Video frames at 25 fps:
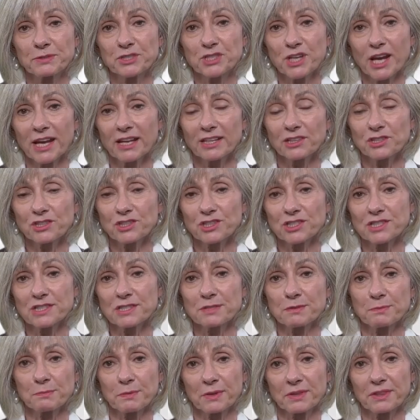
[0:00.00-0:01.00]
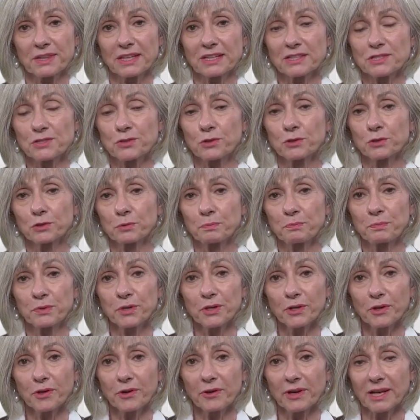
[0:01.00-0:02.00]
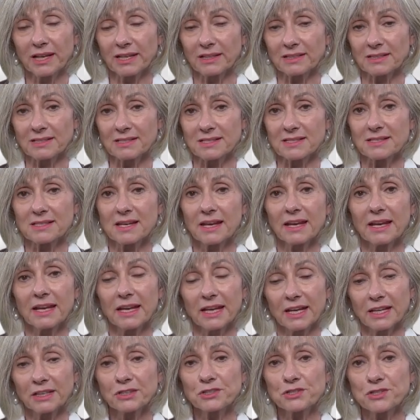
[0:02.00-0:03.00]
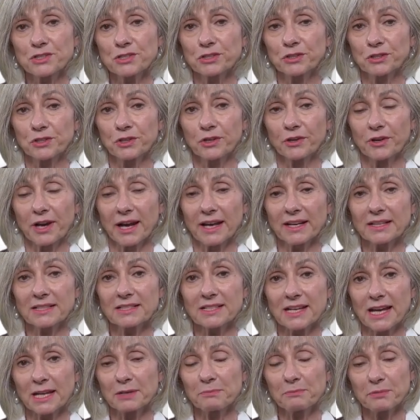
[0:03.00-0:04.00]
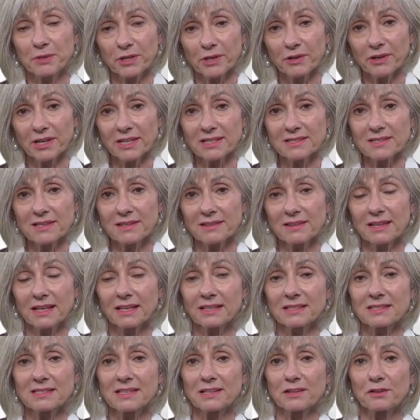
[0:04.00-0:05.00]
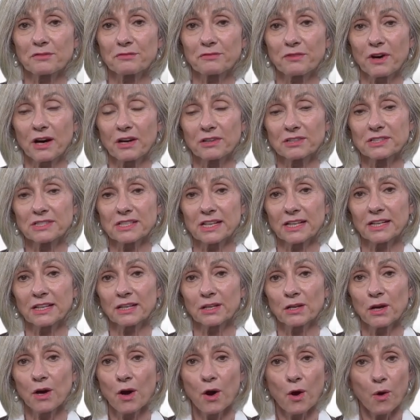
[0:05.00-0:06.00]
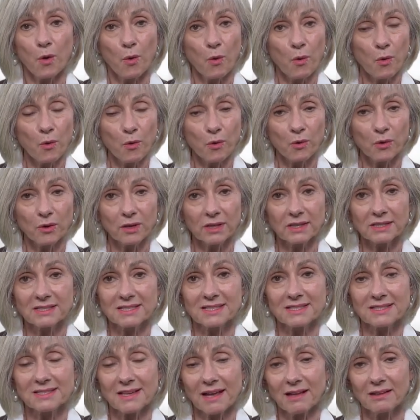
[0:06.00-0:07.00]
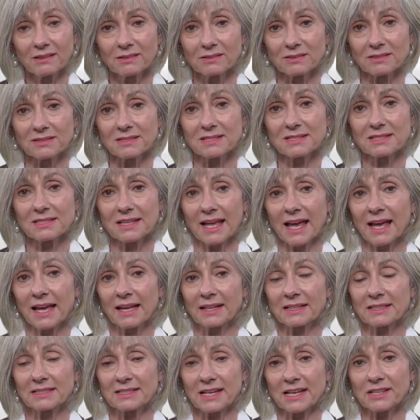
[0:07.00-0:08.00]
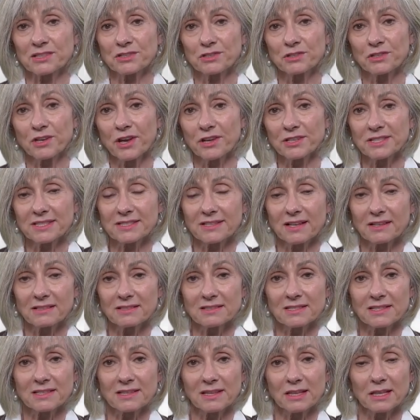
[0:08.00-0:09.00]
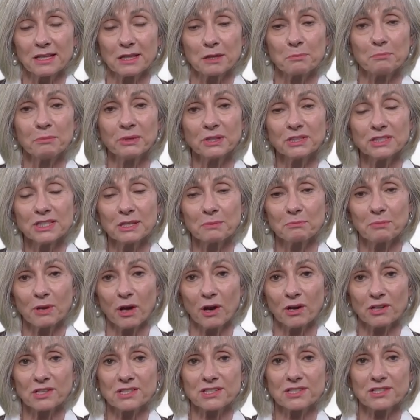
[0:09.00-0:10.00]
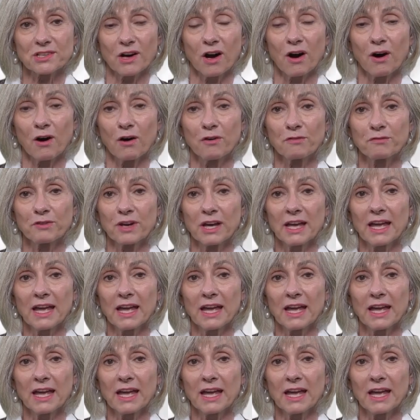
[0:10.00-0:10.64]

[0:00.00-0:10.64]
changes things called purines into urate, and purines are things that are found in all cells, and as you know, cells are the building blocks of